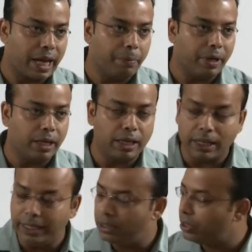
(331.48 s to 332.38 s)
be
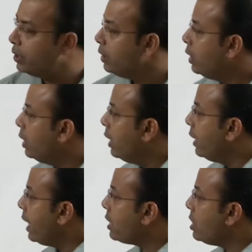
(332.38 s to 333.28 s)
cleaned.
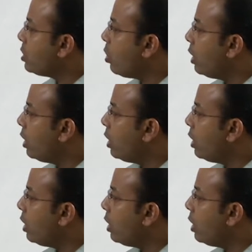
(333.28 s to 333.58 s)
Next is called